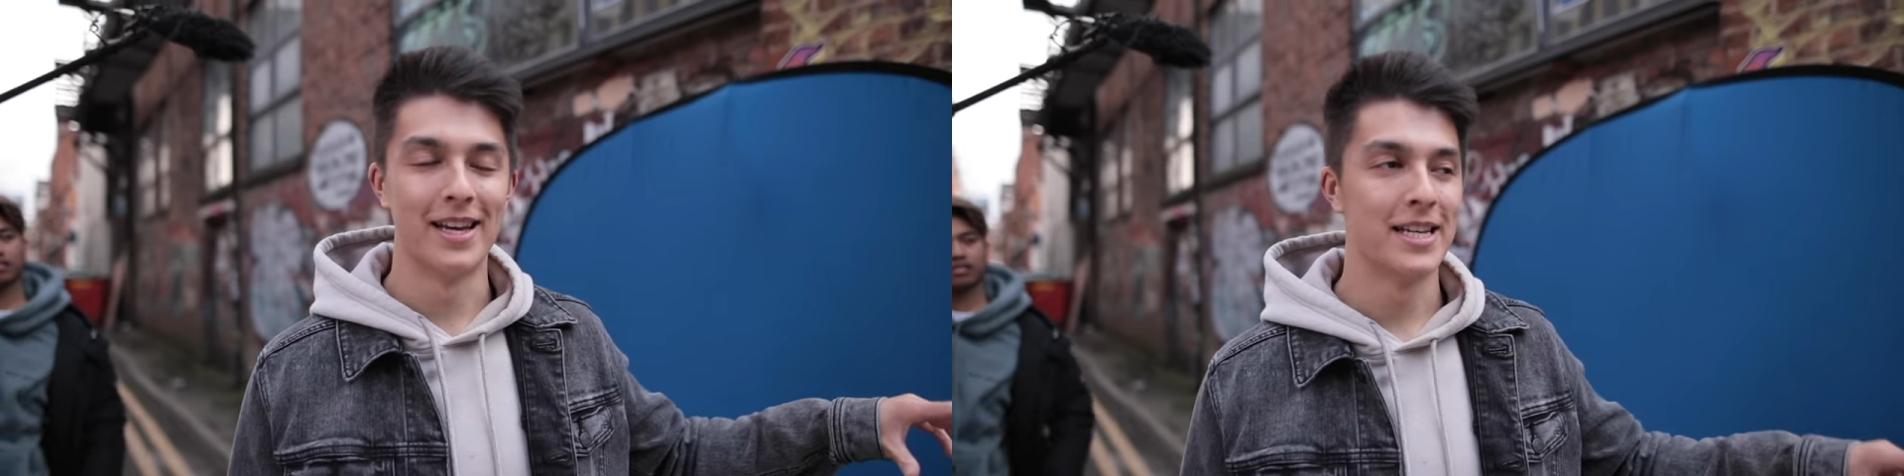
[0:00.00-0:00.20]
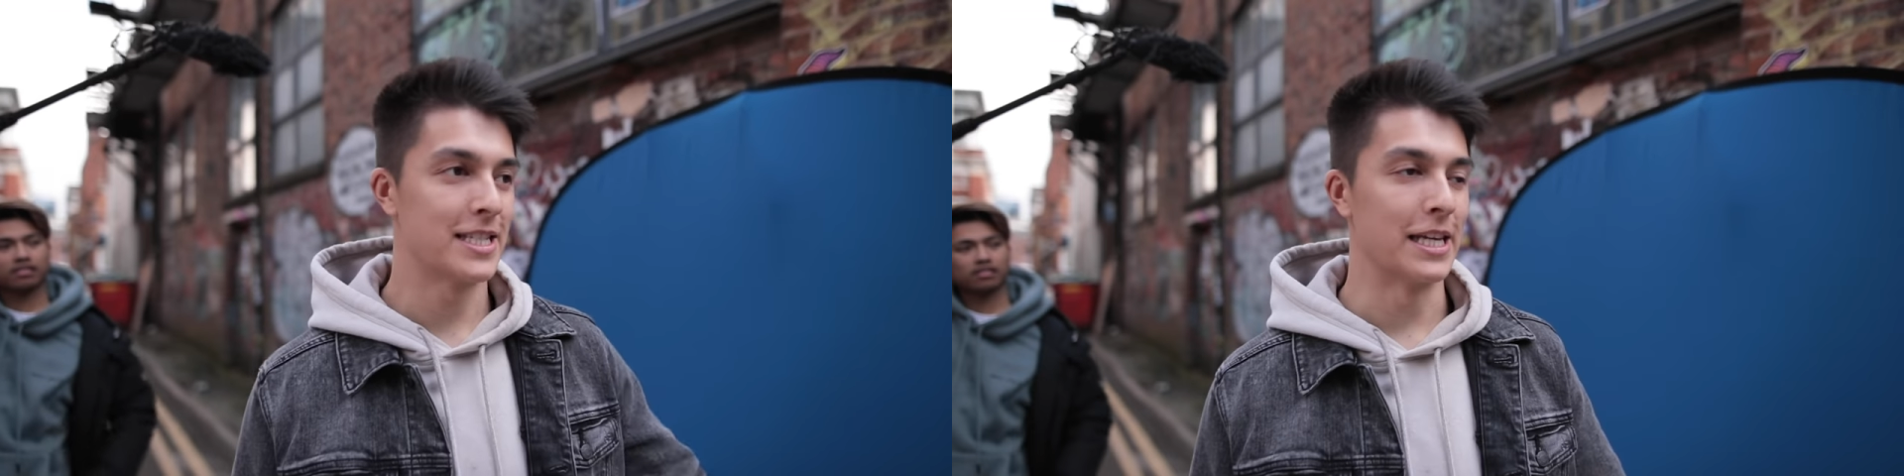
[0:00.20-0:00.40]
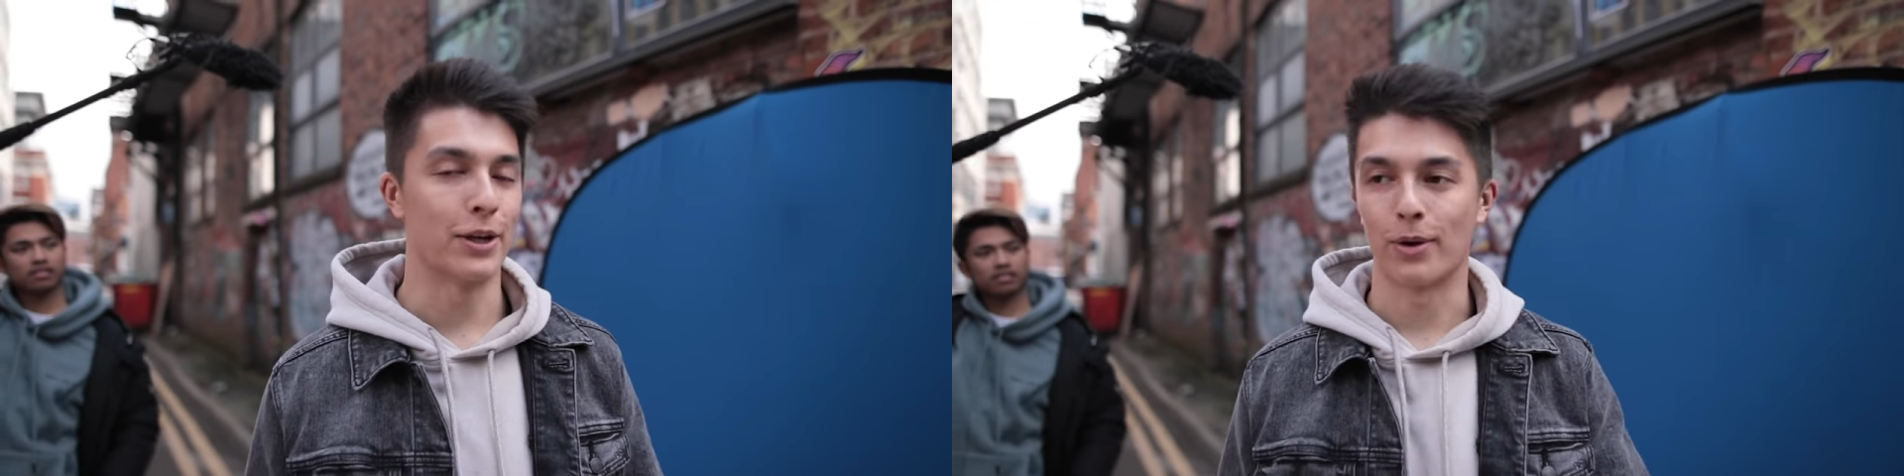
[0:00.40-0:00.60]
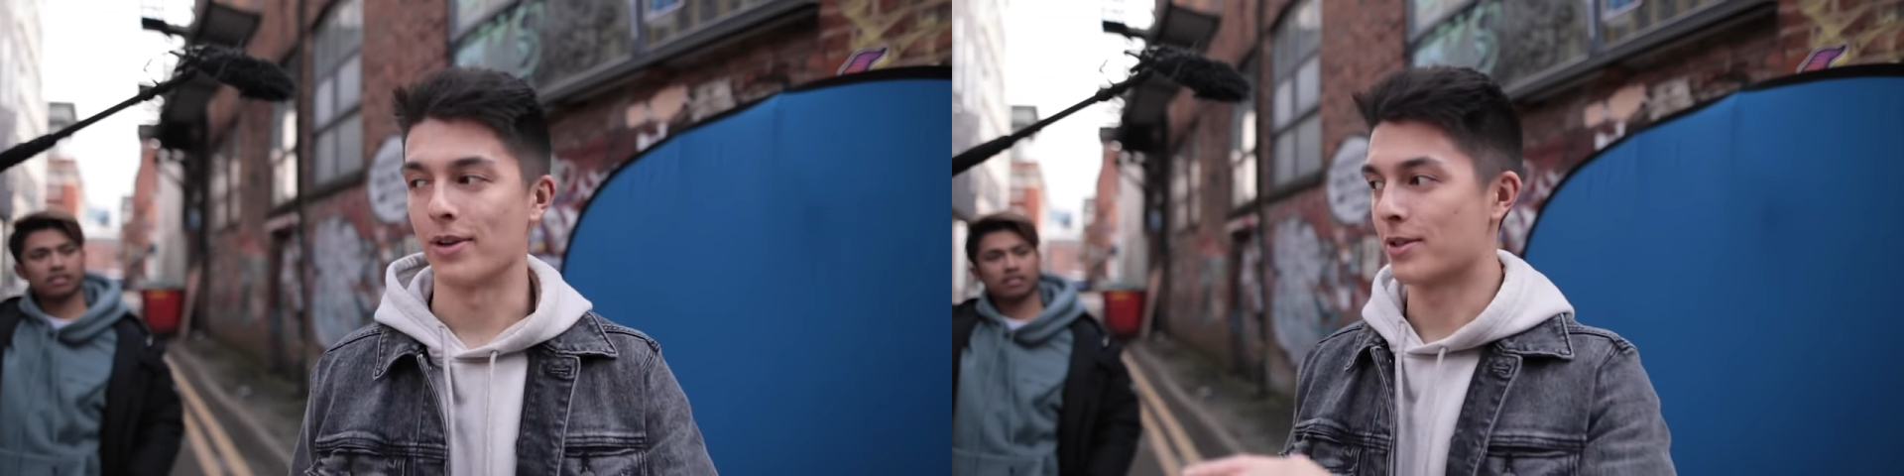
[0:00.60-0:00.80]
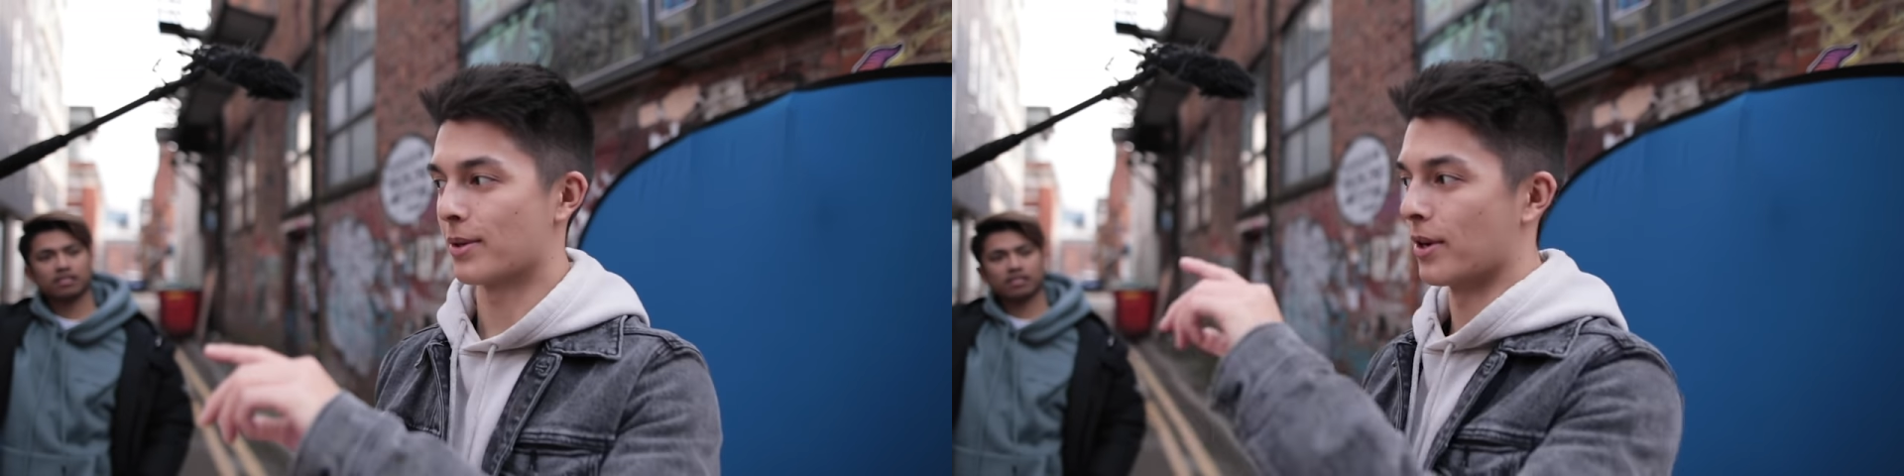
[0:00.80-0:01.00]

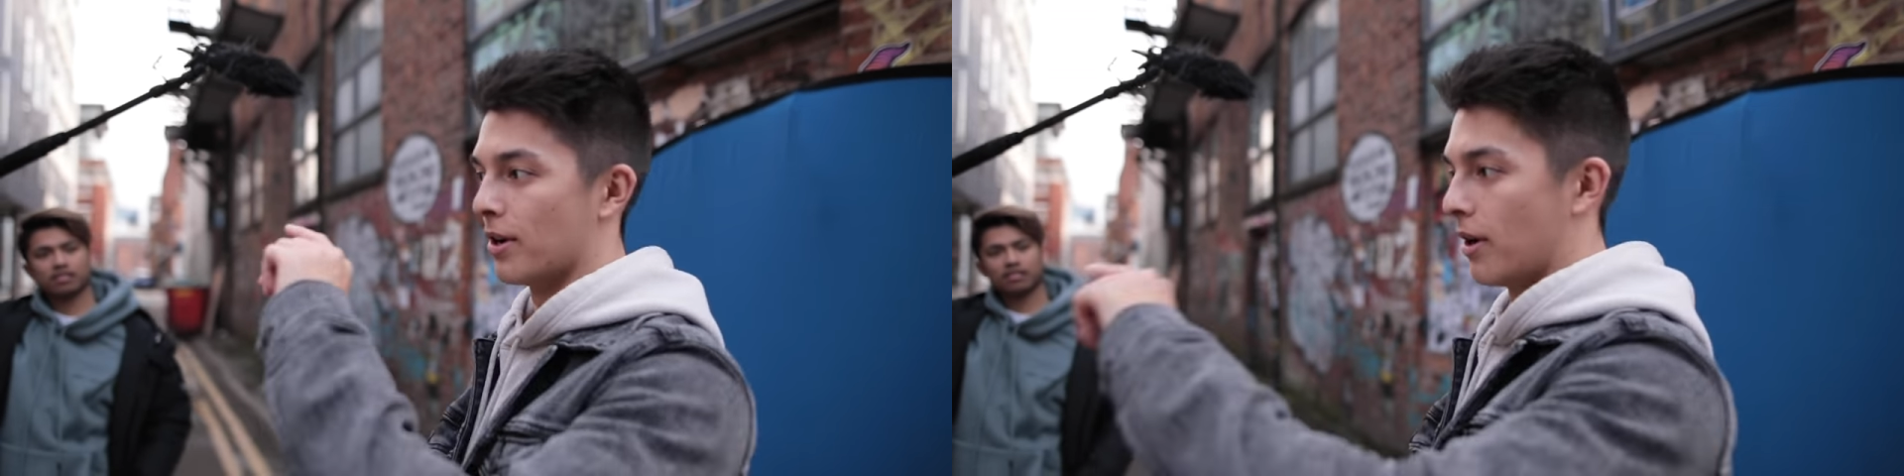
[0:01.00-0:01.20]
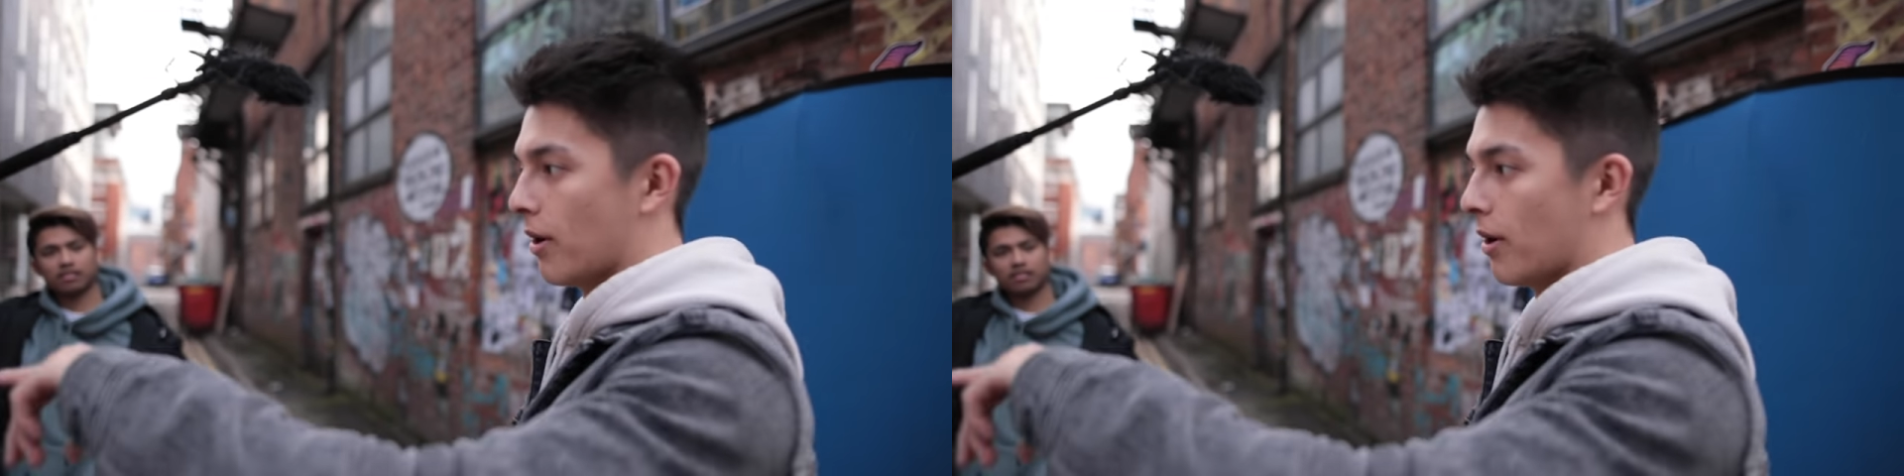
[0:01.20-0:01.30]
sequence. We've got